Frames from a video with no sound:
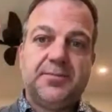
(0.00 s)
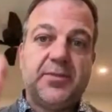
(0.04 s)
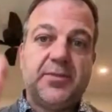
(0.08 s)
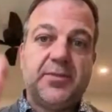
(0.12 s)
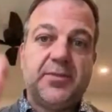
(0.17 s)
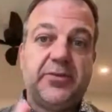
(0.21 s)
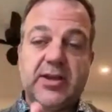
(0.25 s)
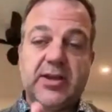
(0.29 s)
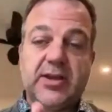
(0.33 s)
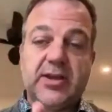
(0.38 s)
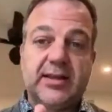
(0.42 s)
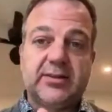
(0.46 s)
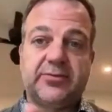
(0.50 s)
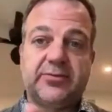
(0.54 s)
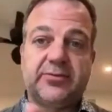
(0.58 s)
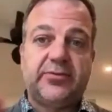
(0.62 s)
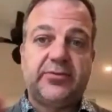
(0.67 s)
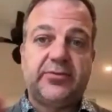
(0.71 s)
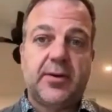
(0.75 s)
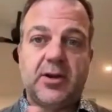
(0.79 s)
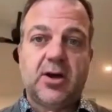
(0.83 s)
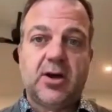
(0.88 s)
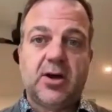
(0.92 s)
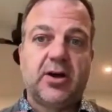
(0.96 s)
If you cut the
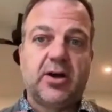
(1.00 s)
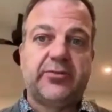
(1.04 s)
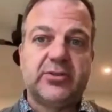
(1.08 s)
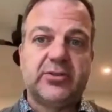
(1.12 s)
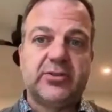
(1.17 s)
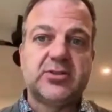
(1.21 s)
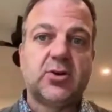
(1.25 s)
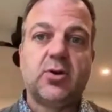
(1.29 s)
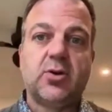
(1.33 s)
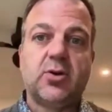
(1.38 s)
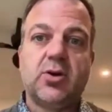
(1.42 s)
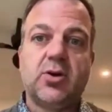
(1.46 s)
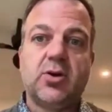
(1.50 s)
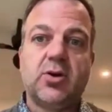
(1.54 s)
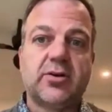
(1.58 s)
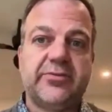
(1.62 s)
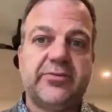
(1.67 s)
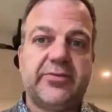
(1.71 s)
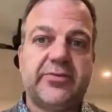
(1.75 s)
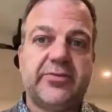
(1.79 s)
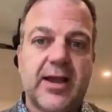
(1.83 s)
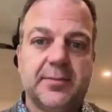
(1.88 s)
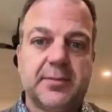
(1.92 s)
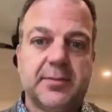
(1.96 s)
farm in half, it's no longer
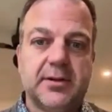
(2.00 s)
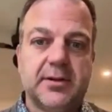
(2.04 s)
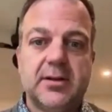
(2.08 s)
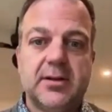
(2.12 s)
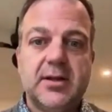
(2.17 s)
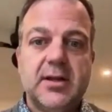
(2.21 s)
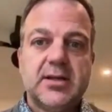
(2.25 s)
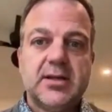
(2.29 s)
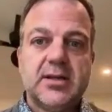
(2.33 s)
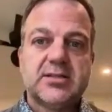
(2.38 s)
viable.